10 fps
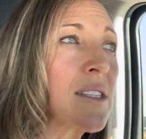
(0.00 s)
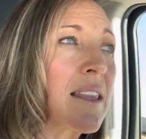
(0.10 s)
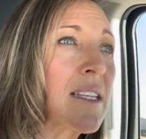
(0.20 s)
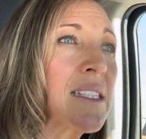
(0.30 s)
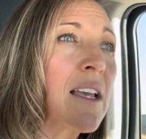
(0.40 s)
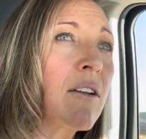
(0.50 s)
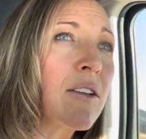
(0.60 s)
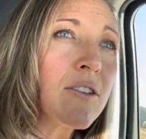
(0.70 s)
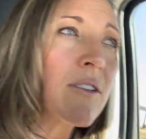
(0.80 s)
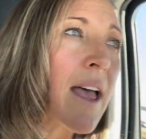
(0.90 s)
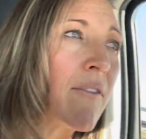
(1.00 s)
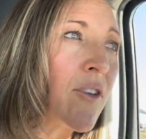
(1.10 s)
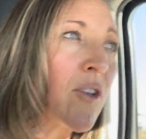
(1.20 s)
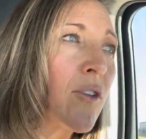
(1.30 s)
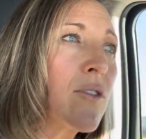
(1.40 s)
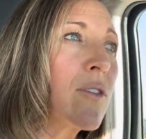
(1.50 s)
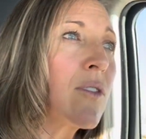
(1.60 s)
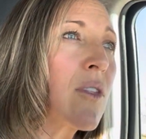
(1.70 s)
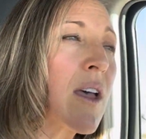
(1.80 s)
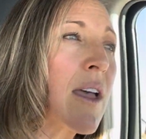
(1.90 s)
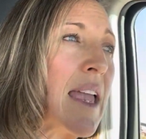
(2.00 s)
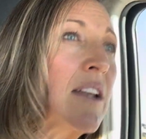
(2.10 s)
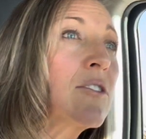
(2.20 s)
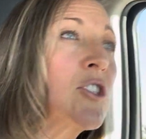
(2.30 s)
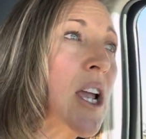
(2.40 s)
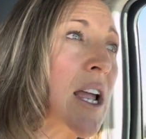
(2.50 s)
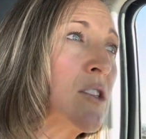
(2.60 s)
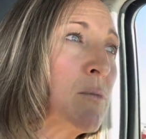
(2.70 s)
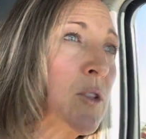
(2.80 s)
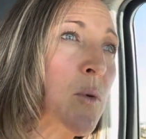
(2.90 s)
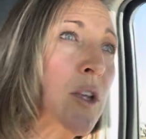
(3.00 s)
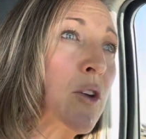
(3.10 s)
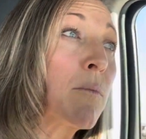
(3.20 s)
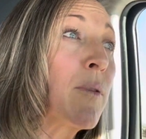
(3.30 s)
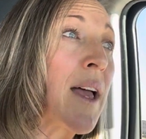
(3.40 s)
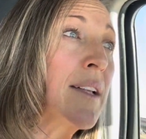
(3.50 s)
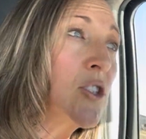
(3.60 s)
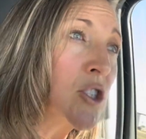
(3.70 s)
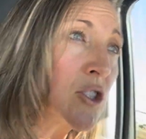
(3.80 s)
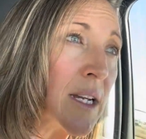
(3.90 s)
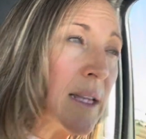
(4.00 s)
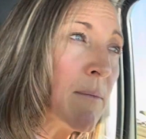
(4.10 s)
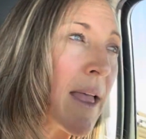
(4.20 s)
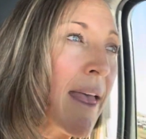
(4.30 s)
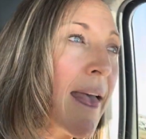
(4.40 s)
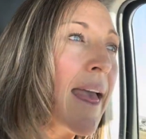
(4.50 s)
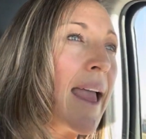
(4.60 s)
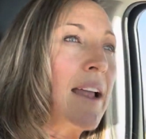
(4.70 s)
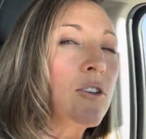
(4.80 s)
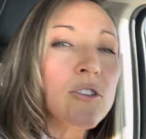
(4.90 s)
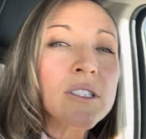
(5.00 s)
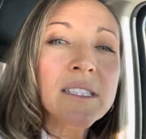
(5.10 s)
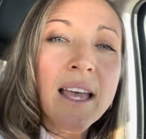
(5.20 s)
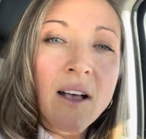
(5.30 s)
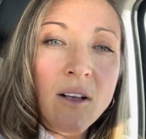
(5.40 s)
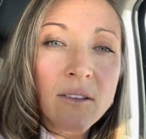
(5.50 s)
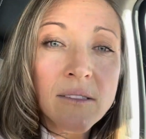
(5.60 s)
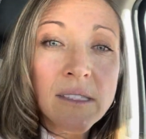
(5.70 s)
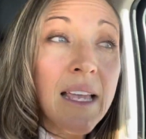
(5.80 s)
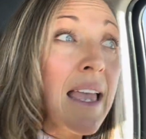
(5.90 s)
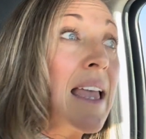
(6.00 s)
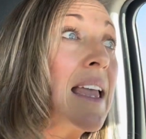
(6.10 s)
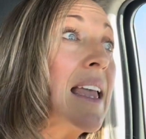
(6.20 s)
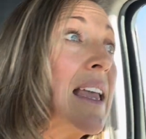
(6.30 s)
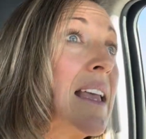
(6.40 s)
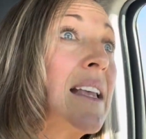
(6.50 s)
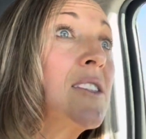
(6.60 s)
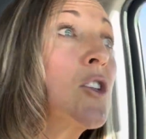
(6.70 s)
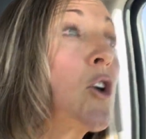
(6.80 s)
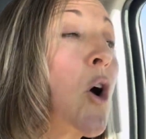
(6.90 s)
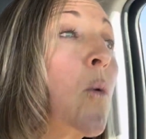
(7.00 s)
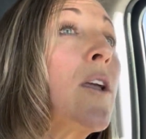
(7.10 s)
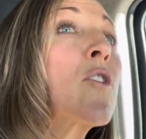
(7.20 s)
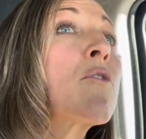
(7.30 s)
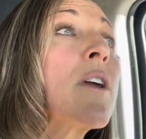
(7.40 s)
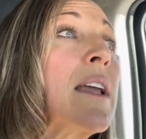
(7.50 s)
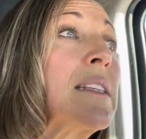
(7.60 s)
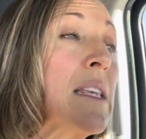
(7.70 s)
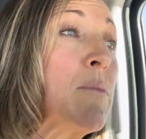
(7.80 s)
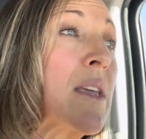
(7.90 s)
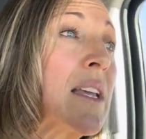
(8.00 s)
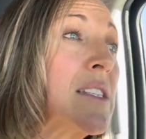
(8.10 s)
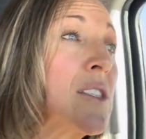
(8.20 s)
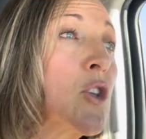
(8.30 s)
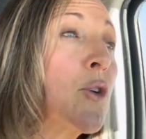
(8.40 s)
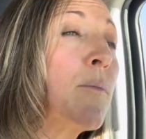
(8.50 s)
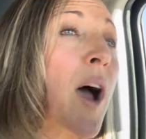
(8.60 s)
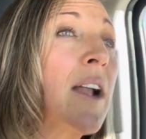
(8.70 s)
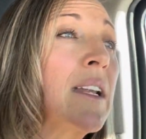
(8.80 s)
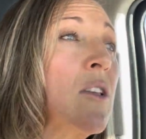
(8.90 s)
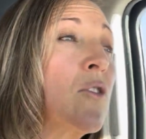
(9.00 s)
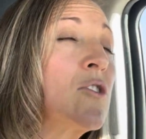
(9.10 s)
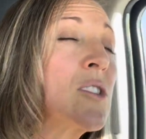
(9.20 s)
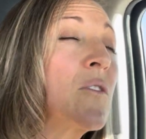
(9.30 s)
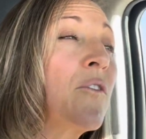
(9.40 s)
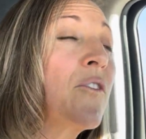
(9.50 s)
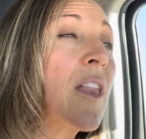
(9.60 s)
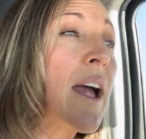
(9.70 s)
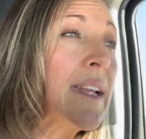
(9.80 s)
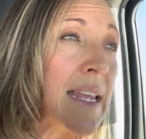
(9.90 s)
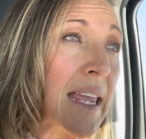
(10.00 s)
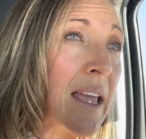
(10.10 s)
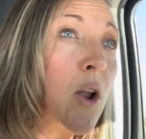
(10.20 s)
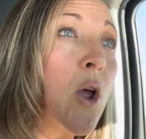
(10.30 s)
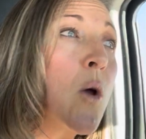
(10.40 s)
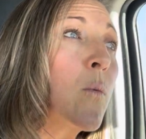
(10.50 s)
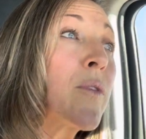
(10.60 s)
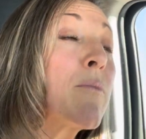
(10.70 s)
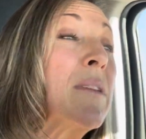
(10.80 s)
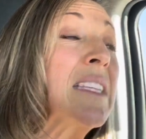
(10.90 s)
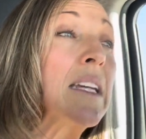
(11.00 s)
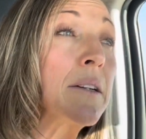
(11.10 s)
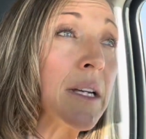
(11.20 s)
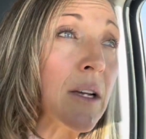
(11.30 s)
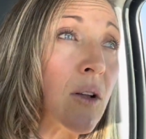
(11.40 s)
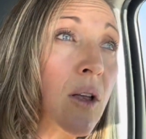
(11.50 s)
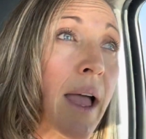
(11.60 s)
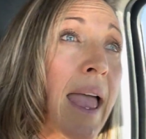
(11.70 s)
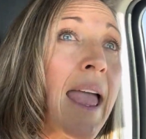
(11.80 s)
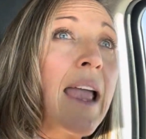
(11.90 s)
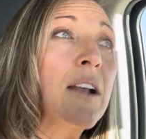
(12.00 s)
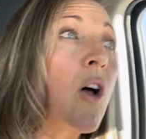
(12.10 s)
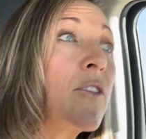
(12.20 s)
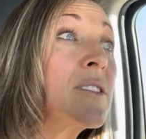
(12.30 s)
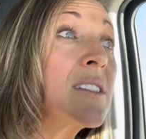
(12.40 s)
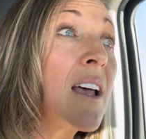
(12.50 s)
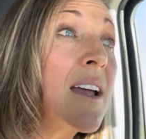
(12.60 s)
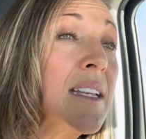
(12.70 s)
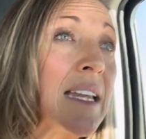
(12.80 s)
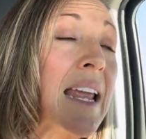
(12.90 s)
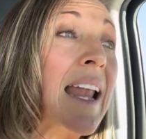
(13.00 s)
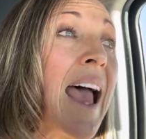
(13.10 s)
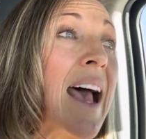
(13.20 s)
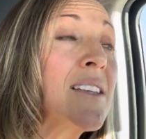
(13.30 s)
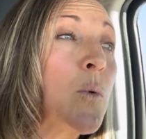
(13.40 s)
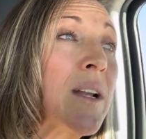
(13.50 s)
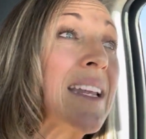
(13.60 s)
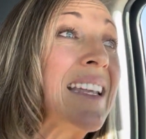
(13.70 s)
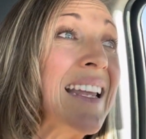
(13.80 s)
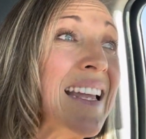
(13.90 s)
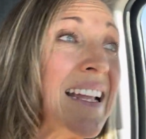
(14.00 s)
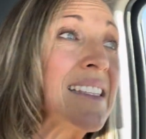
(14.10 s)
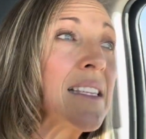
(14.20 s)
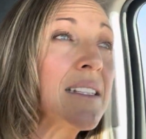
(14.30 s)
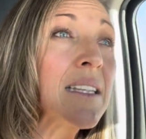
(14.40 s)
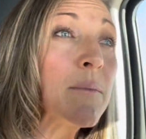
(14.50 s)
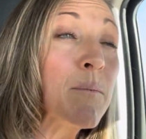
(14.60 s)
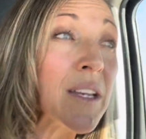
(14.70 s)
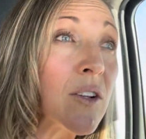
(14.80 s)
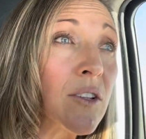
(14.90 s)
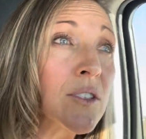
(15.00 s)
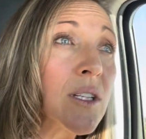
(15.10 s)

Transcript: at the cellular level, the interchange between your bloodstream and your cells is going crazy because your body, you're just flooding it with material. And all of a sudden, it has what it needs to build